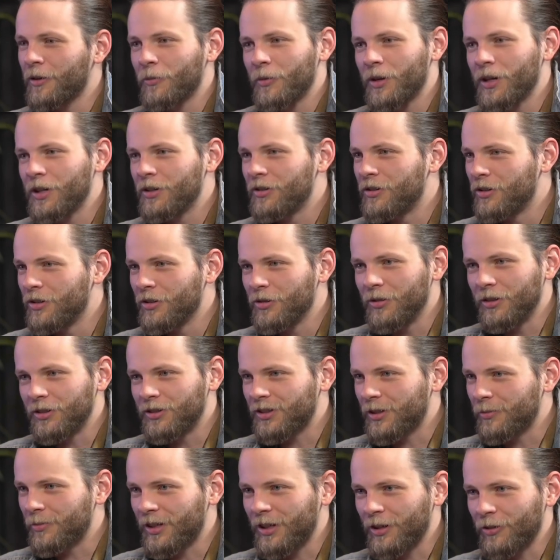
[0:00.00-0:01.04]
we do is
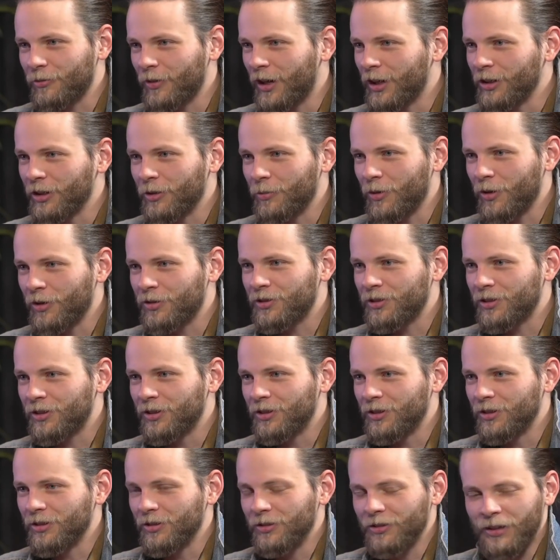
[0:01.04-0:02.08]
something that a regular person
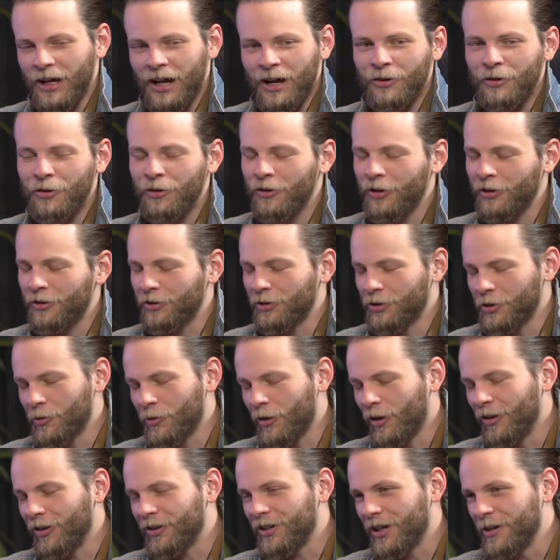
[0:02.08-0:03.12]
can do. How do you think the
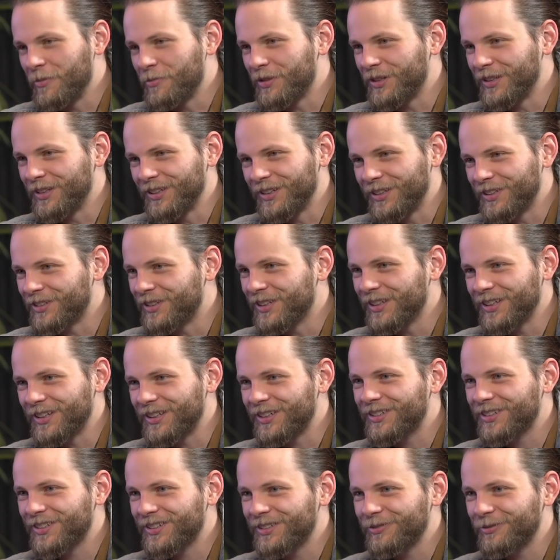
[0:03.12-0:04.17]
U-Haul company
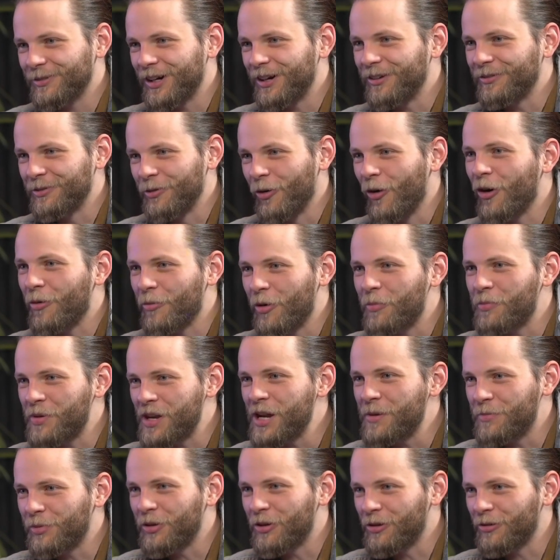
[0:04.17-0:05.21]
exists? Well, normal
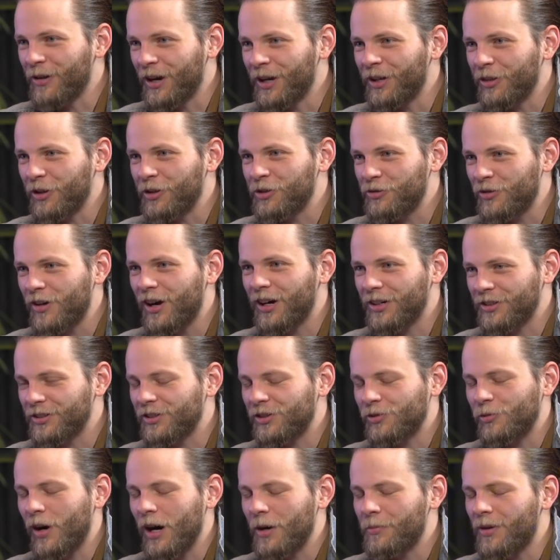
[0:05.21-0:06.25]
people rent the trucks. It's
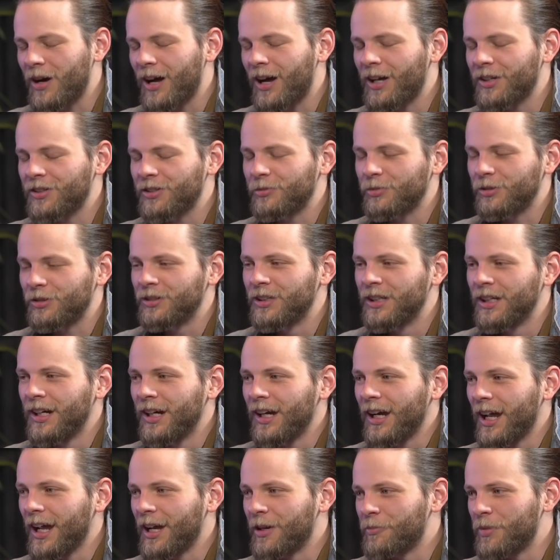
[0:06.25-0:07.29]
quite possible,
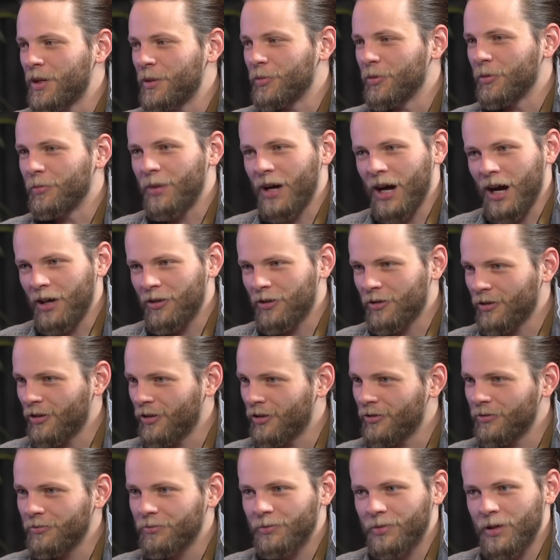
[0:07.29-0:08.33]
and people buy their
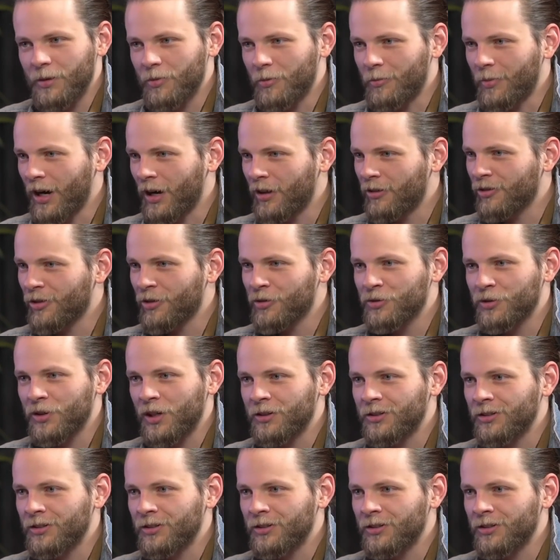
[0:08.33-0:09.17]
own dress